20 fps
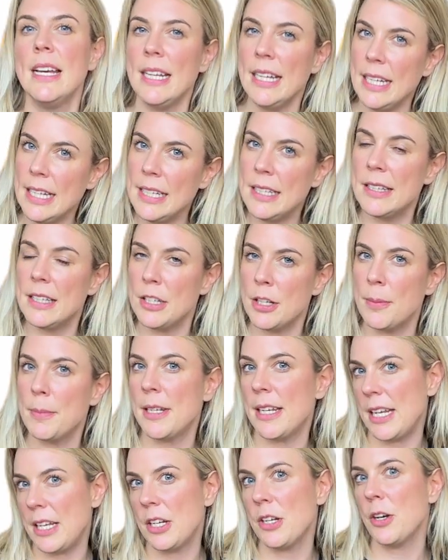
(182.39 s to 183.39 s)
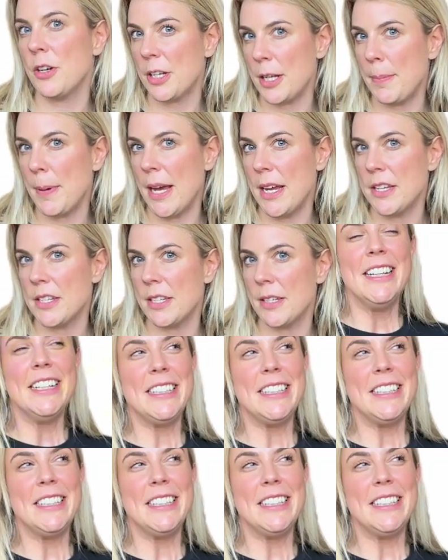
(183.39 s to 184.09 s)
in the nominated occupation.